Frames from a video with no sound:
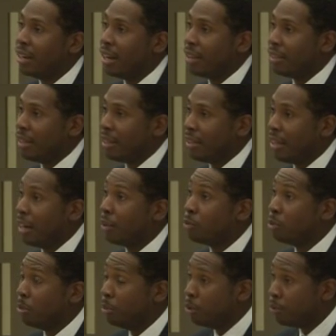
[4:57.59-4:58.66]
And I think that as
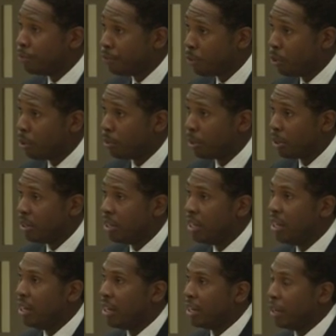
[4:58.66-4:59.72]
we move forward,
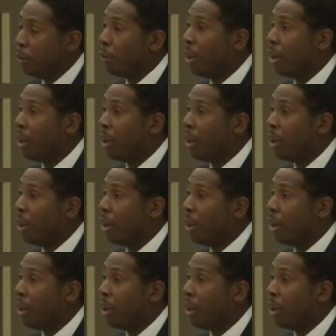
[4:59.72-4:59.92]
you know,